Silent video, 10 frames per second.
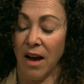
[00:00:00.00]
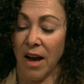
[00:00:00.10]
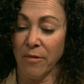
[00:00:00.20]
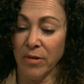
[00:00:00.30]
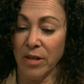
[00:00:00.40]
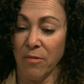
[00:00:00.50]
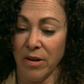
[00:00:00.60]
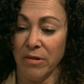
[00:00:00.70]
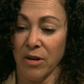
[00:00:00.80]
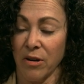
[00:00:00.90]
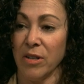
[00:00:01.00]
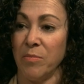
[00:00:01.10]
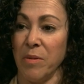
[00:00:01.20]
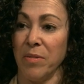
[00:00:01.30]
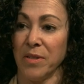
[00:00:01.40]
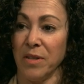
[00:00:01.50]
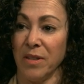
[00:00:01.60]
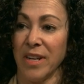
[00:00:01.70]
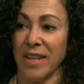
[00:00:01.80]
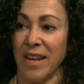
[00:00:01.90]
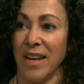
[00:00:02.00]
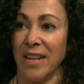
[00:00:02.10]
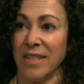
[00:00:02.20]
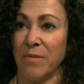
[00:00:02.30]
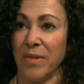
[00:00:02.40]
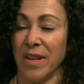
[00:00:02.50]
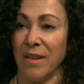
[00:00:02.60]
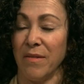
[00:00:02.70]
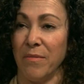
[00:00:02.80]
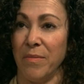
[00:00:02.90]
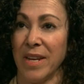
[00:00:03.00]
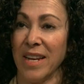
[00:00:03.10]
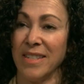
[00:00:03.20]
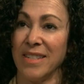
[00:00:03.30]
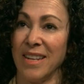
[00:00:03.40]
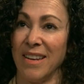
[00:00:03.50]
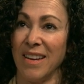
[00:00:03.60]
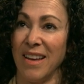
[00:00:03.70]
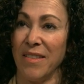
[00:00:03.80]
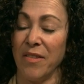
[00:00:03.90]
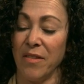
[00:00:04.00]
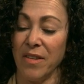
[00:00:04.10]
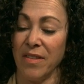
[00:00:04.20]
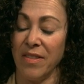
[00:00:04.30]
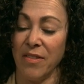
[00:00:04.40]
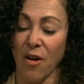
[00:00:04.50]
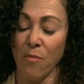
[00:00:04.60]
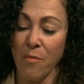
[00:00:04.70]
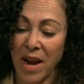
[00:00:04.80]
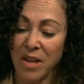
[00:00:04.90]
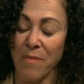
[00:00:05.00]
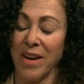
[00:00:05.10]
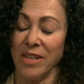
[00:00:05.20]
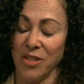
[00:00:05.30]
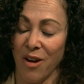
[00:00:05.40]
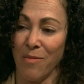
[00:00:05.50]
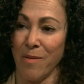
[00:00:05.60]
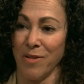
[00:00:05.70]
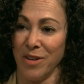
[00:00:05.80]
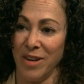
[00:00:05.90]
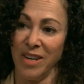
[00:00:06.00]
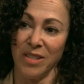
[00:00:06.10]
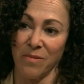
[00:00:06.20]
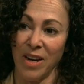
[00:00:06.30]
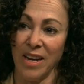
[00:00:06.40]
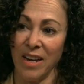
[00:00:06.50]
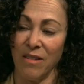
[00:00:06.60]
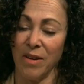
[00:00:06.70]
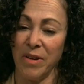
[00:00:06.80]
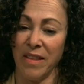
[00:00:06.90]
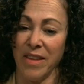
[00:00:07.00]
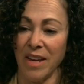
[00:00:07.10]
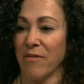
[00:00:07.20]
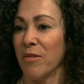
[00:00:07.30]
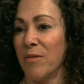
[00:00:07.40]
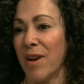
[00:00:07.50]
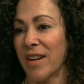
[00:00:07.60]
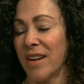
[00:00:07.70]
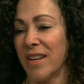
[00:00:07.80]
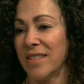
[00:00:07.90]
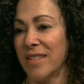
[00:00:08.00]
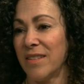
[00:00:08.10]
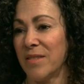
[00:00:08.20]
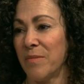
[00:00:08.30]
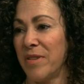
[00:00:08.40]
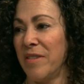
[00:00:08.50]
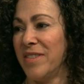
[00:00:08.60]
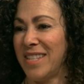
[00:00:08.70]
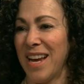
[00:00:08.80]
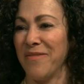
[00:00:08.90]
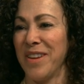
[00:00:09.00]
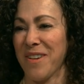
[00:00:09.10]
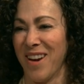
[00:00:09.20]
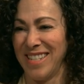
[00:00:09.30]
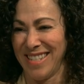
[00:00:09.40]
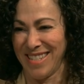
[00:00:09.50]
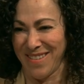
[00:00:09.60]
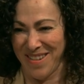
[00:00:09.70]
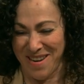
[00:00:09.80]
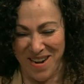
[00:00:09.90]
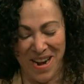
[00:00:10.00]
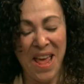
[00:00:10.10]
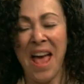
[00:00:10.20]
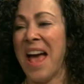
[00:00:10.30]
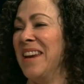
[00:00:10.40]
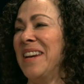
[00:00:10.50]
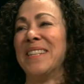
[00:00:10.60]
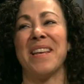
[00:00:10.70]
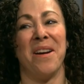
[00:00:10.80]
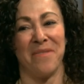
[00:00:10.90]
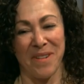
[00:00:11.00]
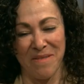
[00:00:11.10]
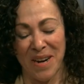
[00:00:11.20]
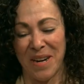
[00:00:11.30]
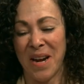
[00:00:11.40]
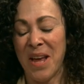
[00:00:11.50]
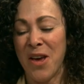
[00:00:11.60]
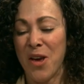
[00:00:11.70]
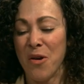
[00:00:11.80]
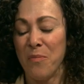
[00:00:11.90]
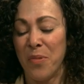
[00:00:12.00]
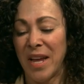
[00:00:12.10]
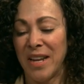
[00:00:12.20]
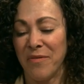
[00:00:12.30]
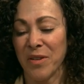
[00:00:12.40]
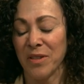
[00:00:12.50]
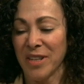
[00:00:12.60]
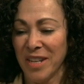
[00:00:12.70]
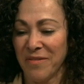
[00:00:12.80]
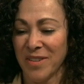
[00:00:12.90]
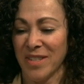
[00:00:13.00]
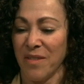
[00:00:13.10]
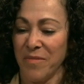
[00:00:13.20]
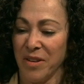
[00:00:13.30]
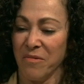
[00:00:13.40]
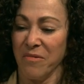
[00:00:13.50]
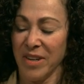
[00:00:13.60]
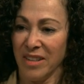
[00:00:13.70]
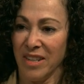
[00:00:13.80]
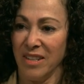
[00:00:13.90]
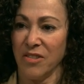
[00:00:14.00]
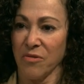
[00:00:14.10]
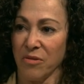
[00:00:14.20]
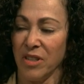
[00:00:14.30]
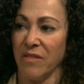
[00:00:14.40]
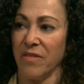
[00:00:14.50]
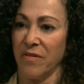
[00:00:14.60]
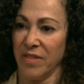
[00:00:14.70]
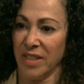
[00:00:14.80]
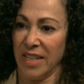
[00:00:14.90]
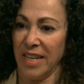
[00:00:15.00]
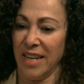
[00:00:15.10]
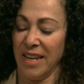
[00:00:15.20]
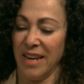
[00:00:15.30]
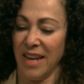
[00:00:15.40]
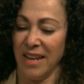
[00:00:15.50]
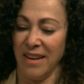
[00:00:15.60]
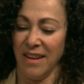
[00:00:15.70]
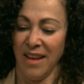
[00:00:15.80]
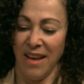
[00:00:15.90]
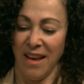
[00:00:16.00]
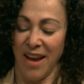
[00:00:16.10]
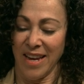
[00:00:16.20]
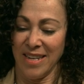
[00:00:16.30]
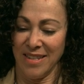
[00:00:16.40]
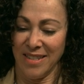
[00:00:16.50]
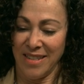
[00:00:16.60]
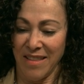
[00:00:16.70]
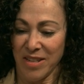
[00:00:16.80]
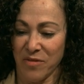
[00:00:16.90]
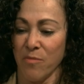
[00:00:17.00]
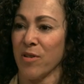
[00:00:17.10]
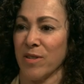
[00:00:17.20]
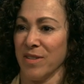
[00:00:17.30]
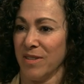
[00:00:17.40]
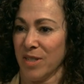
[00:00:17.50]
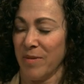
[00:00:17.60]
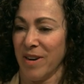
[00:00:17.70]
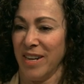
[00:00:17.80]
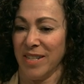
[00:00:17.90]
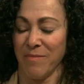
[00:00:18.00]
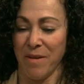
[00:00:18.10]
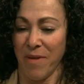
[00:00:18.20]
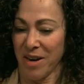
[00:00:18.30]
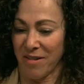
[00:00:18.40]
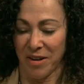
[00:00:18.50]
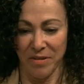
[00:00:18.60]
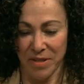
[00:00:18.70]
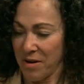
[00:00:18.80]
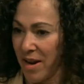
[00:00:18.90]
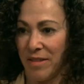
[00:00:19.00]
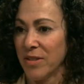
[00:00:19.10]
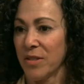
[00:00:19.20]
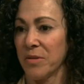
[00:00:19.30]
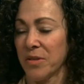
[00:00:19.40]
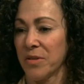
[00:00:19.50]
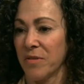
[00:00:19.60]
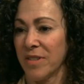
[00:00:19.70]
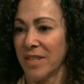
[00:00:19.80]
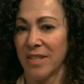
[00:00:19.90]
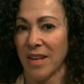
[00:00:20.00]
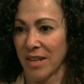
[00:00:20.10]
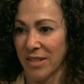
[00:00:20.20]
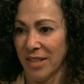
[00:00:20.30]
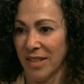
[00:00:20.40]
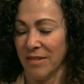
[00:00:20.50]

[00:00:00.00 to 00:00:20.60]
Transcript: I really want to encourage people to look at us be, because there are many, many job opportunities right now. I mean, I think everyone recognizes there's a bit of a staffing crisis going on, and it is everywhere. It is. But if you're looking for something really, truly fulfilling, and, and I can say this from personal experience. My background was not in the social services sector.